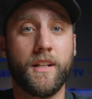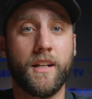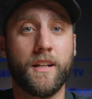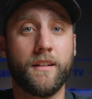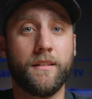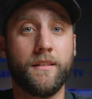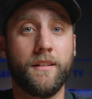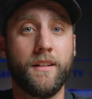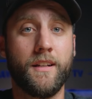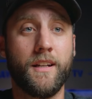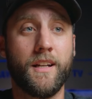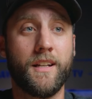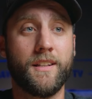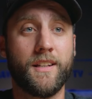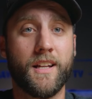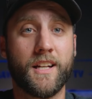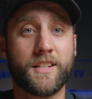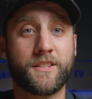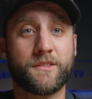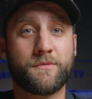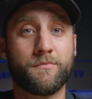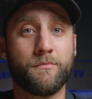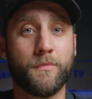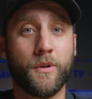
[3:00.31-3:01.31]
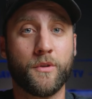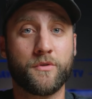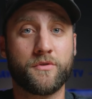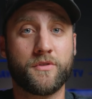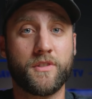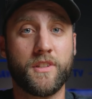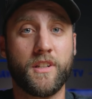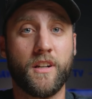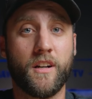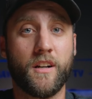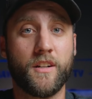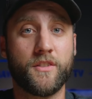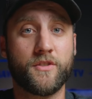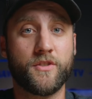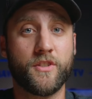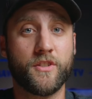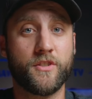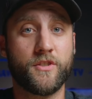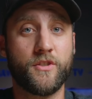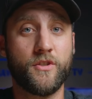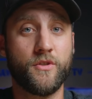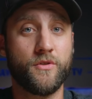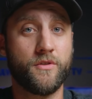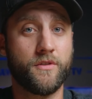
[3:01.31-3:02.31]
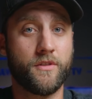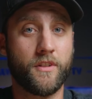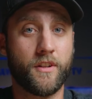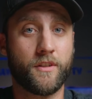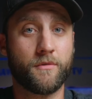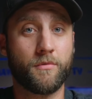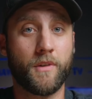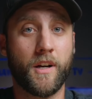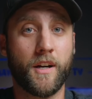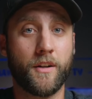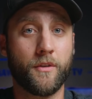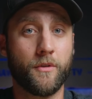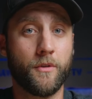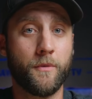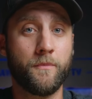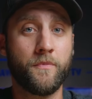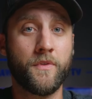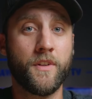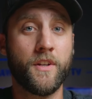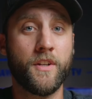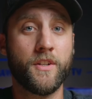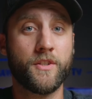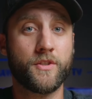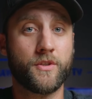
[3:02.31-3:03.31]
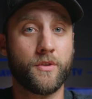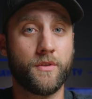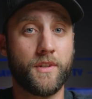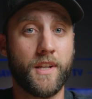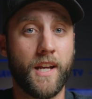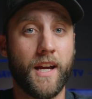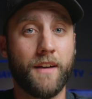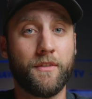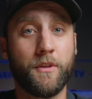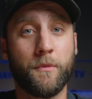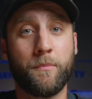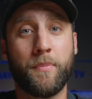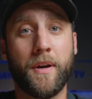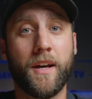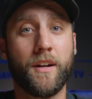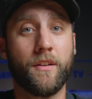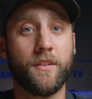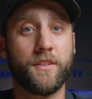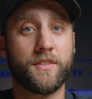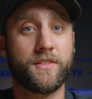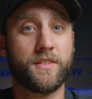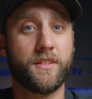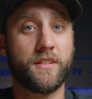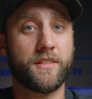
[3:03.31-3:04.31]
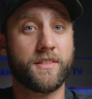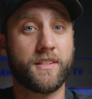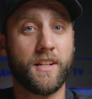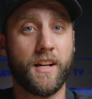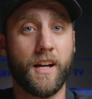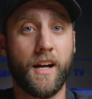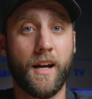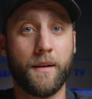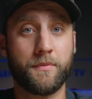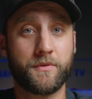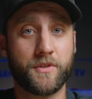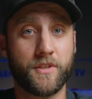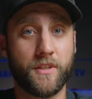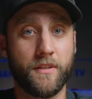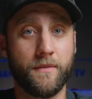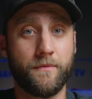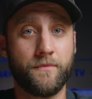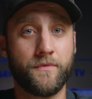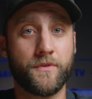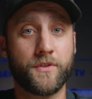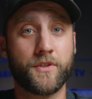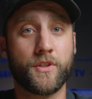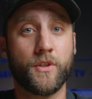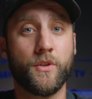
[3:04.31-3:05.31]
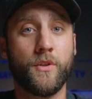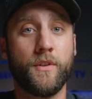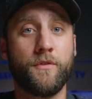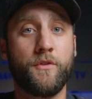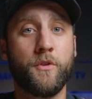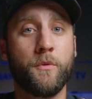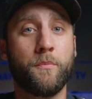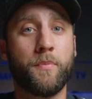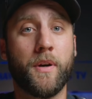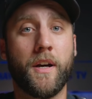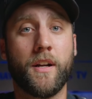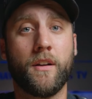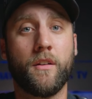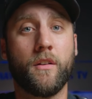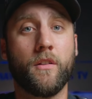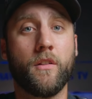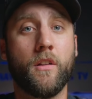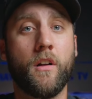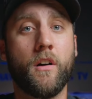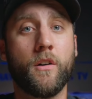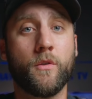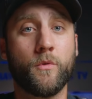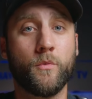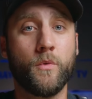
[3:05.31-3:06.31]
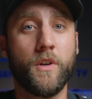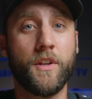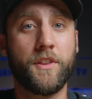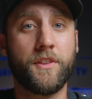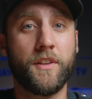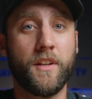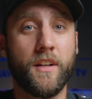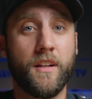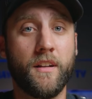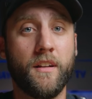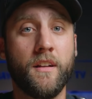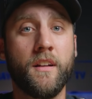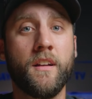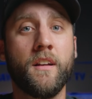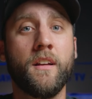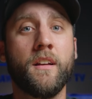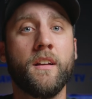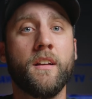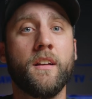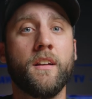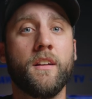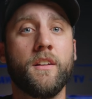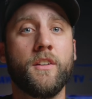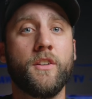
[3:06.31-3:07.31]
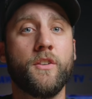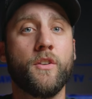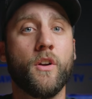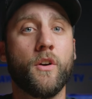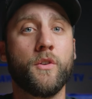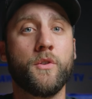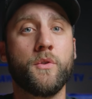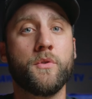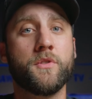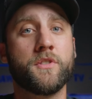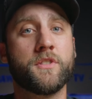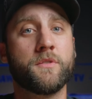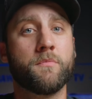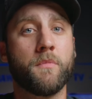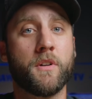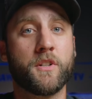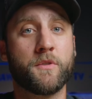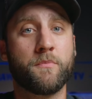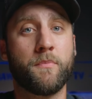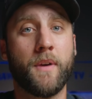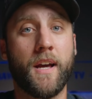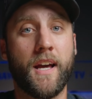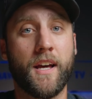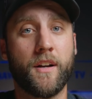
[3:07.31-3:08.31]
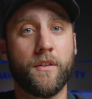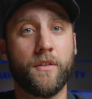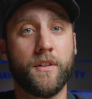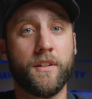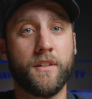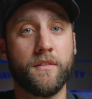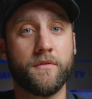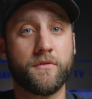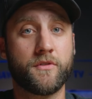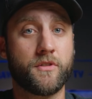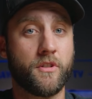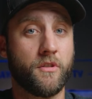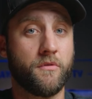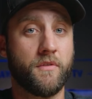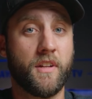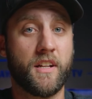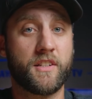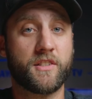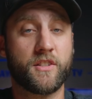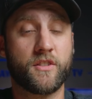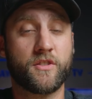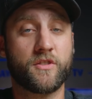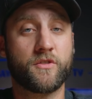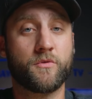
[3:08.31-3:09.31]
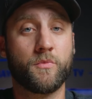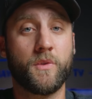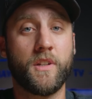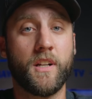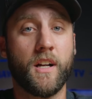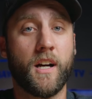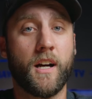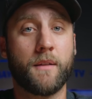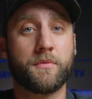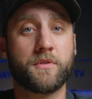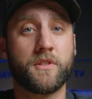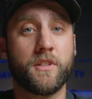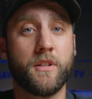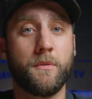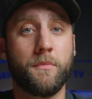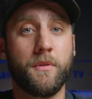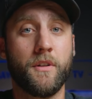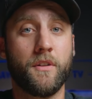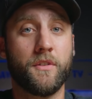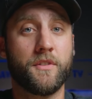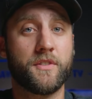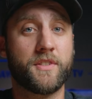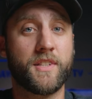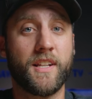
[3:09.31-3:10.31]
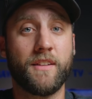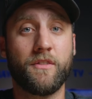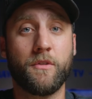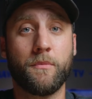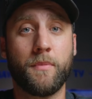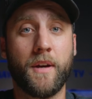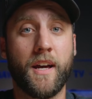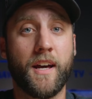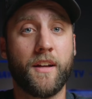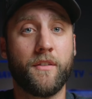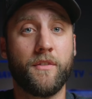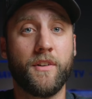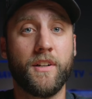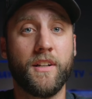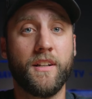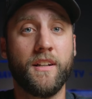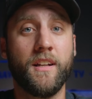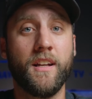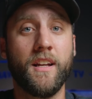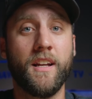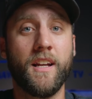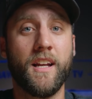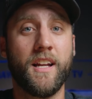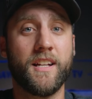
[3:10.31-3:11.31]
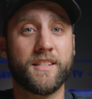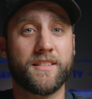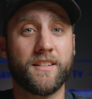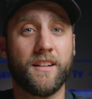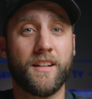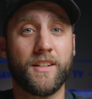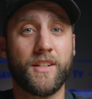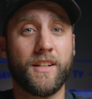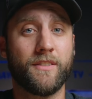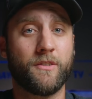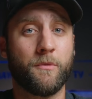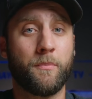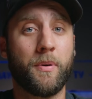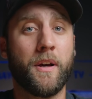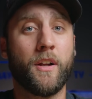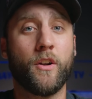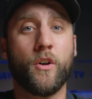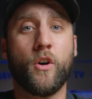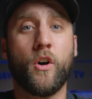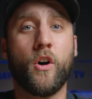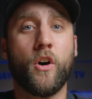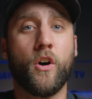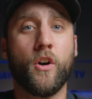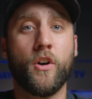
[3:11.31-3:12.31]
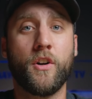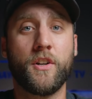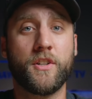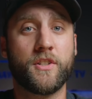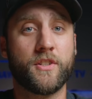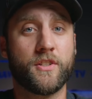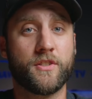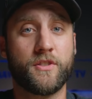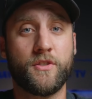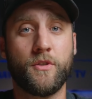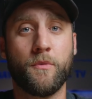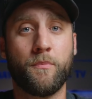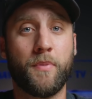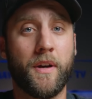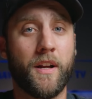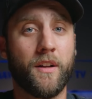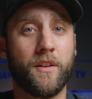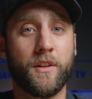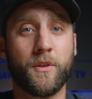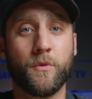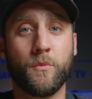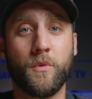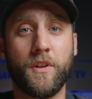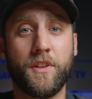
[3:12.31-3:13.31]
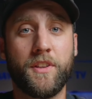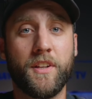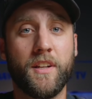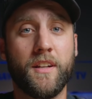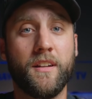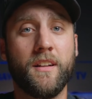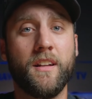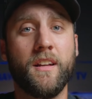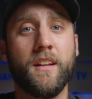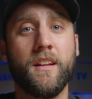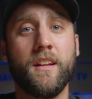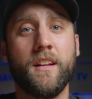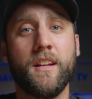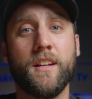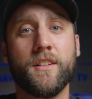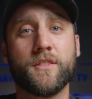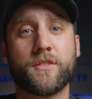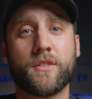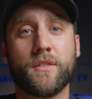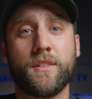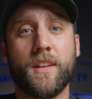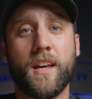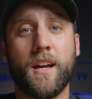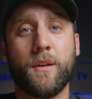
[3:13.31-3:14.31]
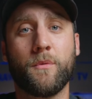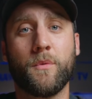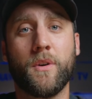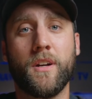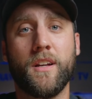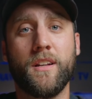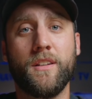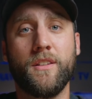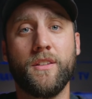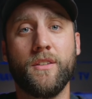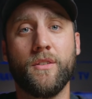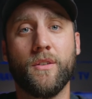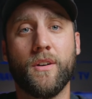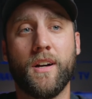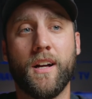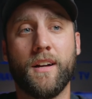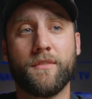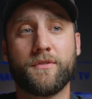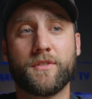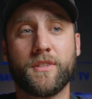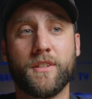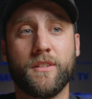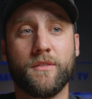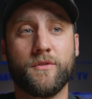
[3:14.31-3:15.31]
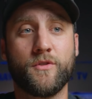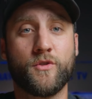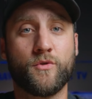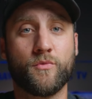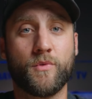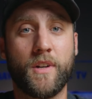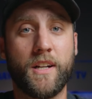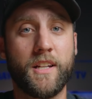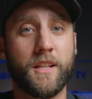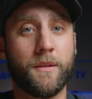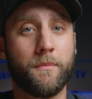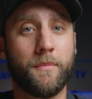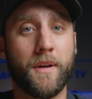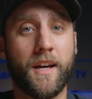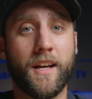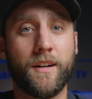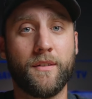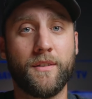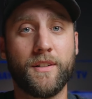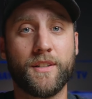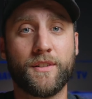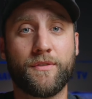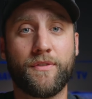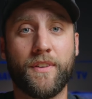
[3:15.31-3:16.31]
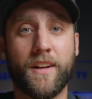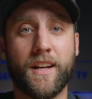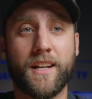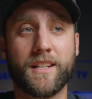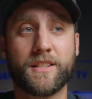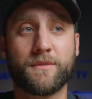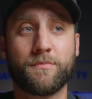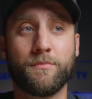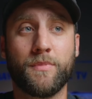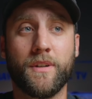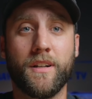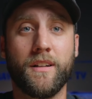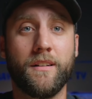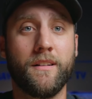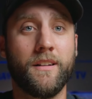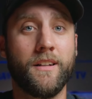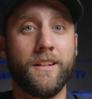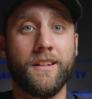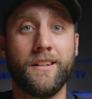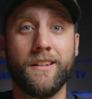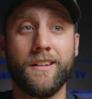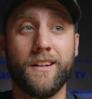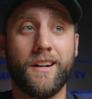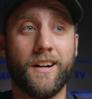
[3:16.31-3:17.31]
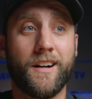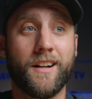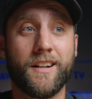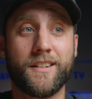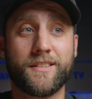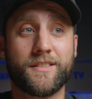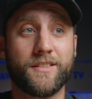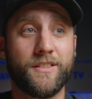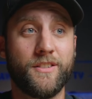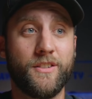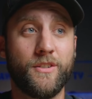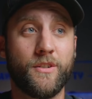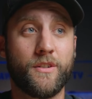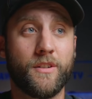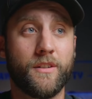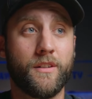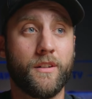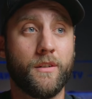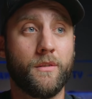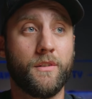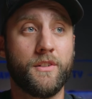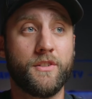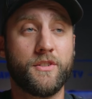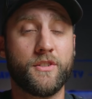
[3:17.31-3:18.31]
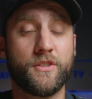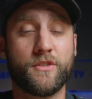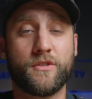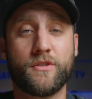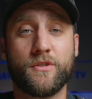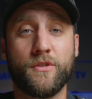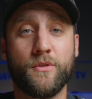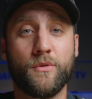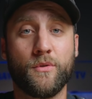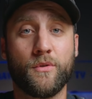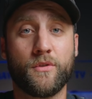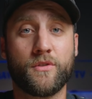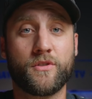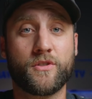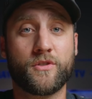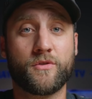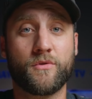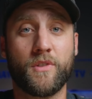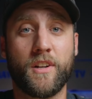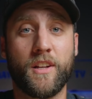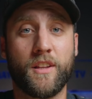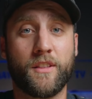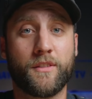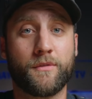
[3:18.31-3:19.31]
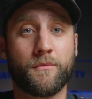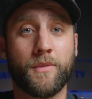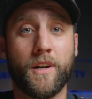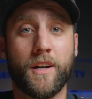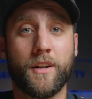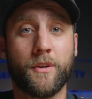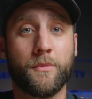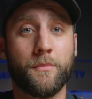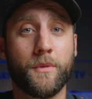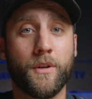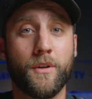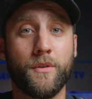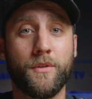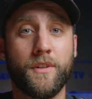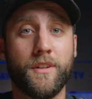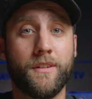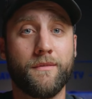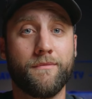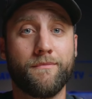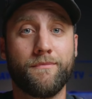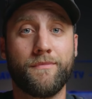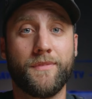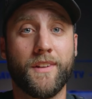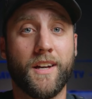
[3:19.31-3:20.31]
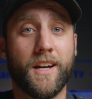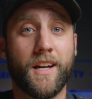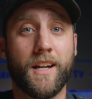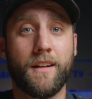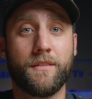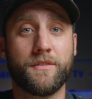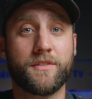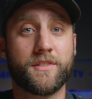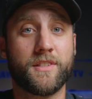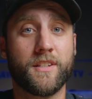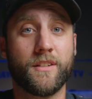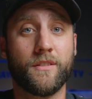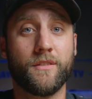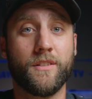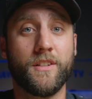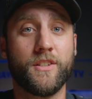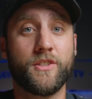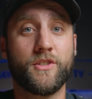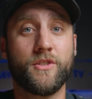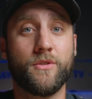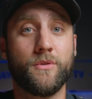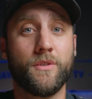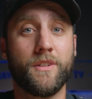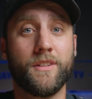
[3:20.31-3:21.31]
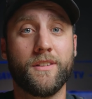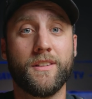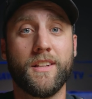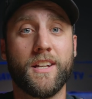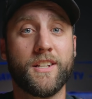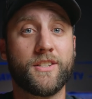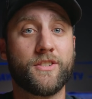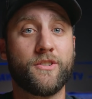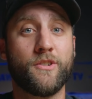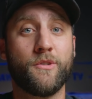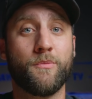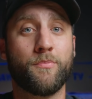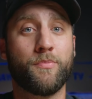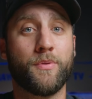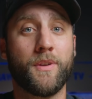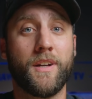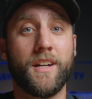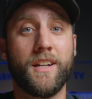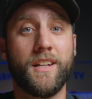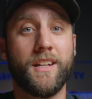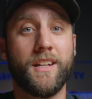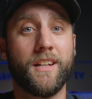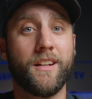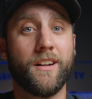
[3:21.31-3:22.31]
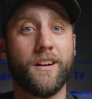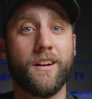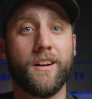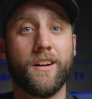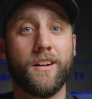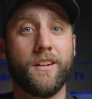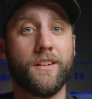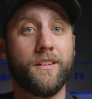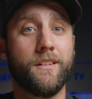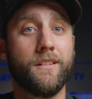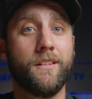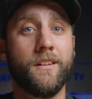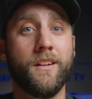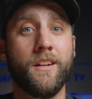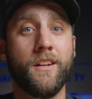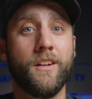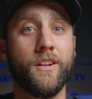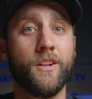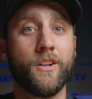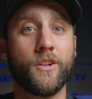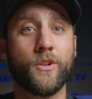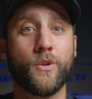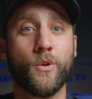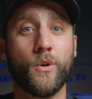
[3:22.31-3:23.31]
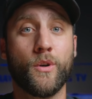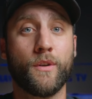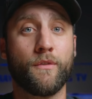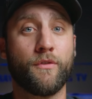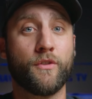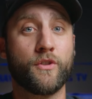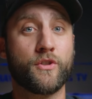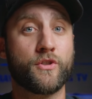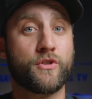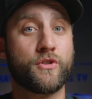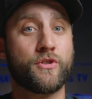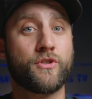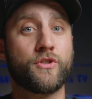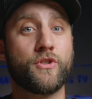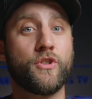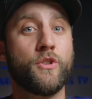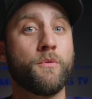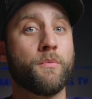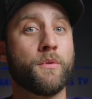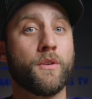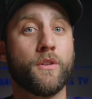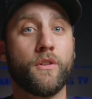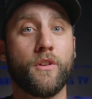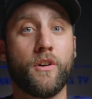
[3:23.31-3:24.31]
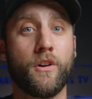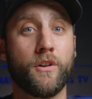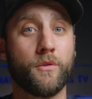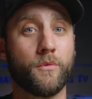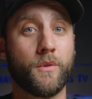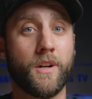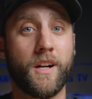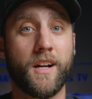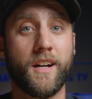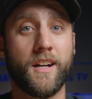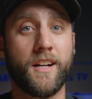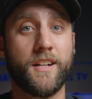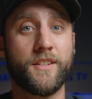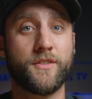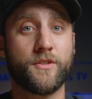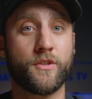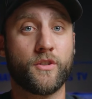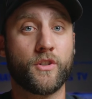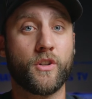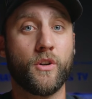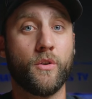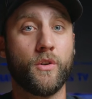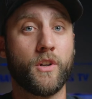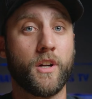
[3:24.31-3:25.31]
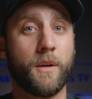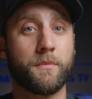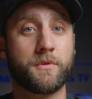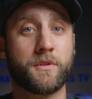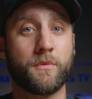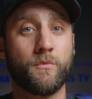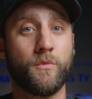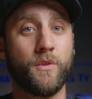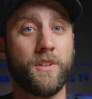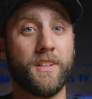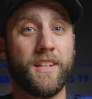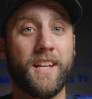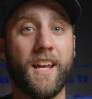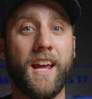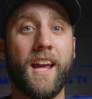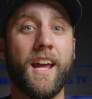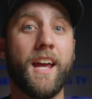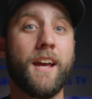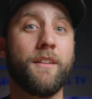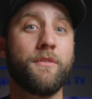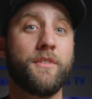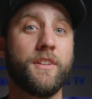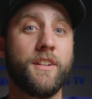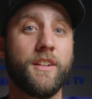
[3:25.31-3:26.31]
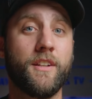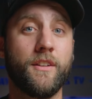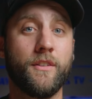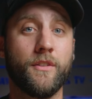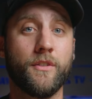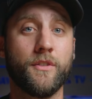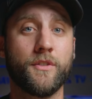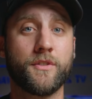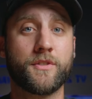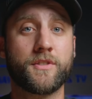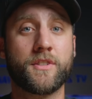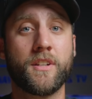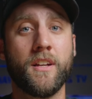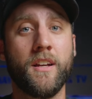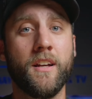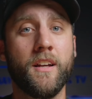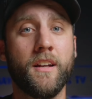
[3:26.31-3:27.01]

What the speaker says: yet. And that's mostly on just using the throttle. So you have the pedal assist option, so if you pedal along with it, you don't use as much battery. So that's a sweet option to be able to save the battery. It's not like you have to pedal hard, it's just you pedaling with it. And so that way you don't have to drain the battery as fast, but honestly you could literally just do straight throttle mode and not have a single issue unless you're planning on going for super long rides or going up some really heavy hills.